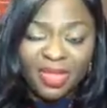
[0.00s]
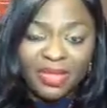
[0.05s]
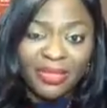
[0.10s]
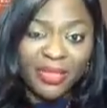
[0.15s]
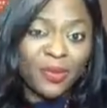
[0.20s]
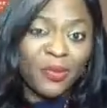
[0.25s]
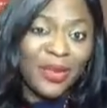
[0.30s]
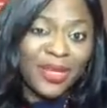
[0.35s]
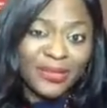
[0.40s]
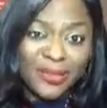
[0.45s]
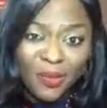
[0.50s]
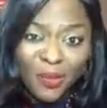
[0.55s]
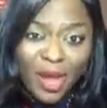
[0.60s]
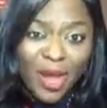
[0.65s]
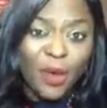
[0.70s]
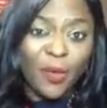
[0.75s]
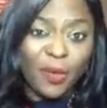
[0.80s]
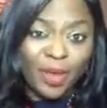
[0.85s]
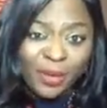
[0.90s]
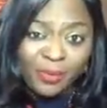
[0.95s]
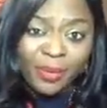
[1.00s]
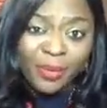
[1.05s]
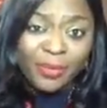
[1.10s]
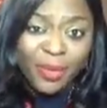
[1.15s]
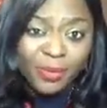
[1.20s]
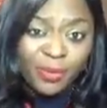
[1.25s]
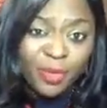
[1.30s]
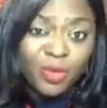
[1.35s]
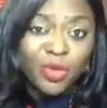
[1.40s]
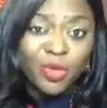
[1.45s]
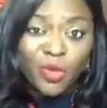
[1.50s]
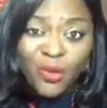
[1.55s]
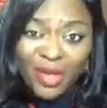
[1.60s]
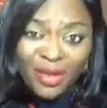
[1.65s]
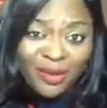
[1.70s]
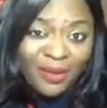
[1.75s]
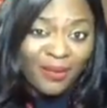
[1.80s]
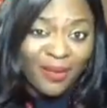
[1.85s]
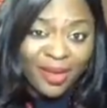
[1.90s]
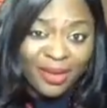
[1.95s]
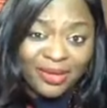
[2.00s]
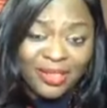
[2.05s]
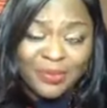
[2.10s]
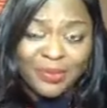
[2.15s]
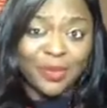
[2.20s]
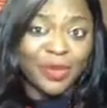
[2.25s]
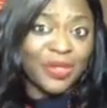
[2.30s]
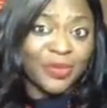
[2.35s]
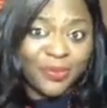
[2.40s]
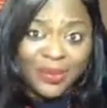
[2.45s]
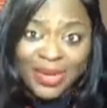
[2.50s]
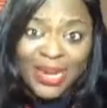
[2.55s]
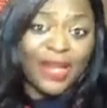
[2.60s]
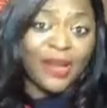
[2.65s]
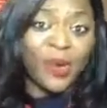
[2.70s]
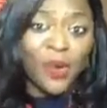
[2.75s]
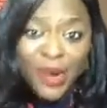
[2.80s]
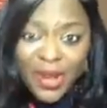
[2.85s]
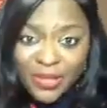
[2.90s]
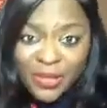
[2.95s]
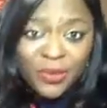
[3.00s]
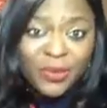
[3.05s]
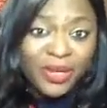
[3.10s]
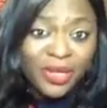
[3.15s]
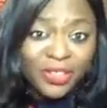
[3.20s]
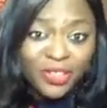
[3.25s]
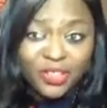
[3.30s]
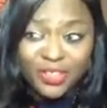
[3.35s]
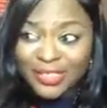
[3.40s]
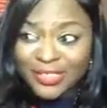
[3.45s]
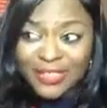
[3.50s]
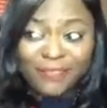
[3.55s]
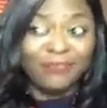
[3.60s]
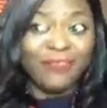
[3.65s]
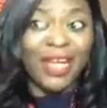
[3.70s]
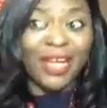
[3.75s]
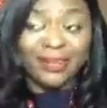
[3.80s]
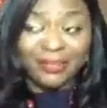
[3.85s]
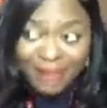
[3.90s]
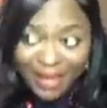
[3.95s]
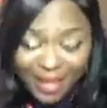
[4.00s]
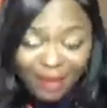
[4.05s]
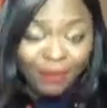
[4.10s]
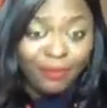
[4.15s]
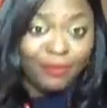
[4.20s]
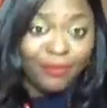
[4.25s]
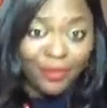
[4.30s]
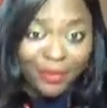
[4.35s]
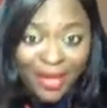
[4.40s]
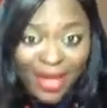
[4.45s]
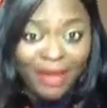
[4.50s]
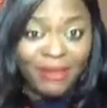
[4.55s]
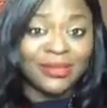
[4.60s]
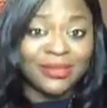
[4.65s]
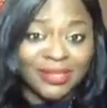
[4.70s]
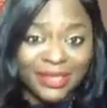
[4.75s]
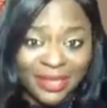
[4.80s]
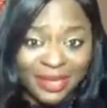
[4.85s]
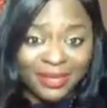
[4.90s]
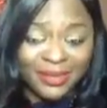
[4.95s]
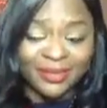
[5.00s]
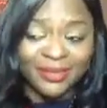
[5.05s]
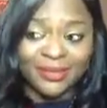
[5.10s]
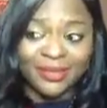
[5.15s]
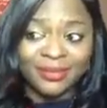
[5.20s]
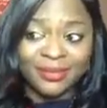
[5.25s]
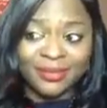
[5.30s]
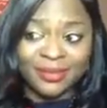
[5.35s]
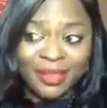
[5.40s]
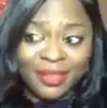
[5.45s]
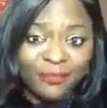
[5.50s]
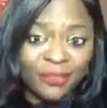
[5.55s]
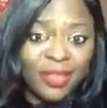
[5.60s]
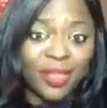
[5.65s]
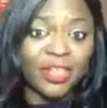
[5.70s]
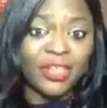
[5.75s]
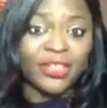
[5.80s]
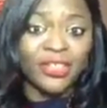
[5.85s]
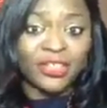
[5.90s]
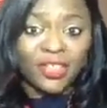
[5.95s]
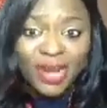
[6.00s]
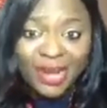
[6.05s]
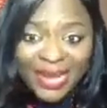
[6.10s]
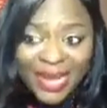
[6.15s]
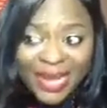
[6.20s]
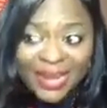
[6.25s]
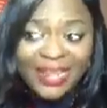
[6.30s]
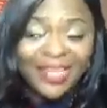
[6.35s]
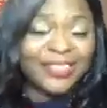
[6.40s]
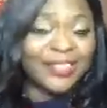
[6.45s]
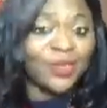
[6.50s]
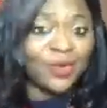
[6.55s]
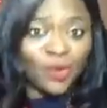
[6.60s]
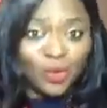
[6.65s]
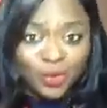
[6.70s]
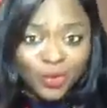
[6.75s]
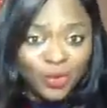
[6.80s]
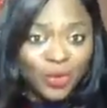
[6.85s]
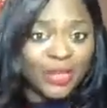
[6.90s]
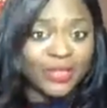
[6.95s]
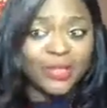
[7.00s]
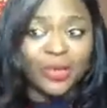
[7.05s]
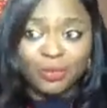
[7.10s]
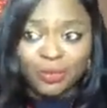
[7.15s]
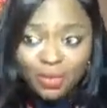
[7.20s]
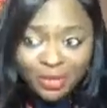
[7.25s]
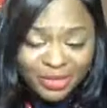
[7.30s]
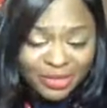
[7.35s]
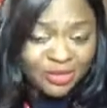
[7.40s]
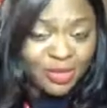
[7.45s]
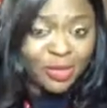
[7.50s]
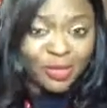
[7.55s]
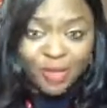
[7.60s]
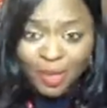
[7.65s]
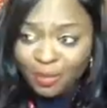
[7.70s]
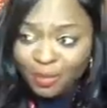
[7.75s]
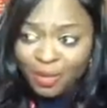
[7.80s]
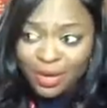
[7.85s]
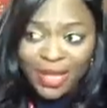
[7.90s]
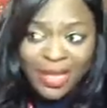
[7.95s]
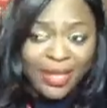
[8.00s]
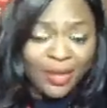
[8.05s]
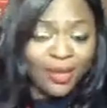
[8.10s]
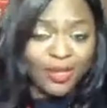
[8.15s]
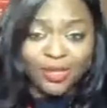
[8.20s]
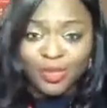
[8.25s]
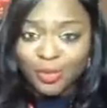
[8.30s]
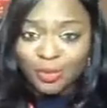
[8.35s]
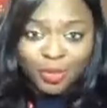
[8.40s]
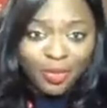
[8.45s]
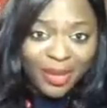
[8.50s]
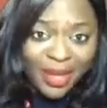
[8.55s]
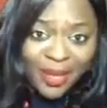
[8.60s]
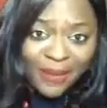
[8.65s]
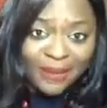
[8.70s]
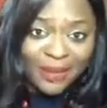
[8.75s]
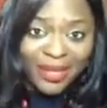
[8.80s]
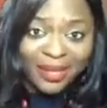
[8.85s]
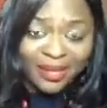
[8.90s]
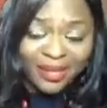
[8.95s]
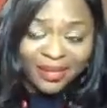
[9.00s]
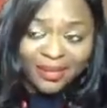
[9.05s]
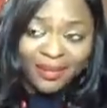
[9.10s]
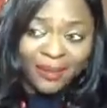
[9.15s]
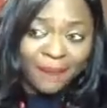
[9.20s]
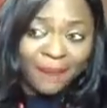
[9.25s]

The reason why Oyinbo people do very well is because when they're going through issues, they find help, counseling. If they're drug addicts, they go to AA or AAA meeting.